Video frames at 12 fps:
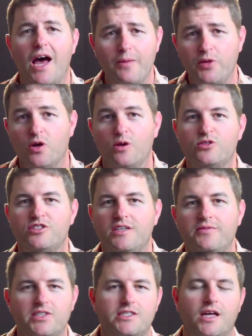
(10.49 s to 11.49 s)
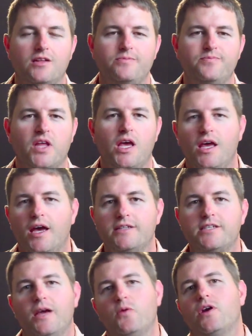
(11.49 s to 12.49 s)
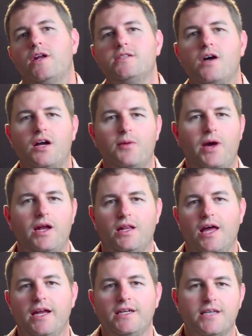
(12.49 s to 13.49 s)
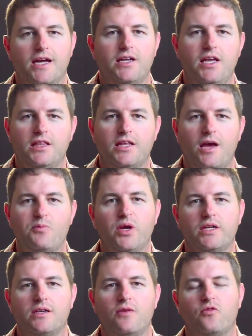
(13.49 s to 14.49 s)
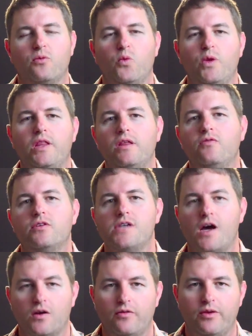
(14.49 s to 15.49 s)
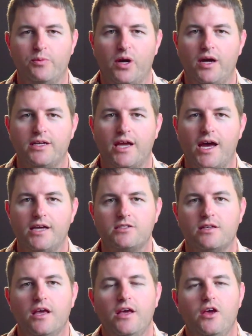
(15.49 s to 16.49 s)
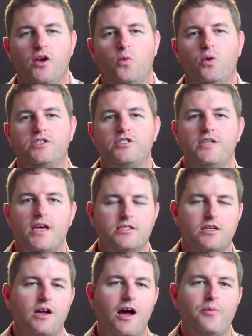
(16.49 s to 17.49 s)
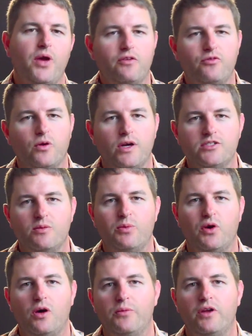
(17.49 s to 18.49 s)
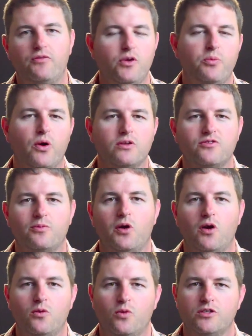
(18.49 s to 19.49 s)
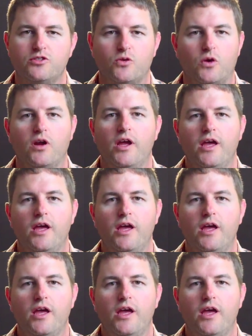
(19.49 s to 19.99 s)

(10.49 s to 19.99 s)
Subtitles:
I'm your host Steven Zeller, and today we're going to talk about a lighting technique that I picked up from a weekly photography podcast, which takes a compact fluorescent bulb and a few parts from a hardware store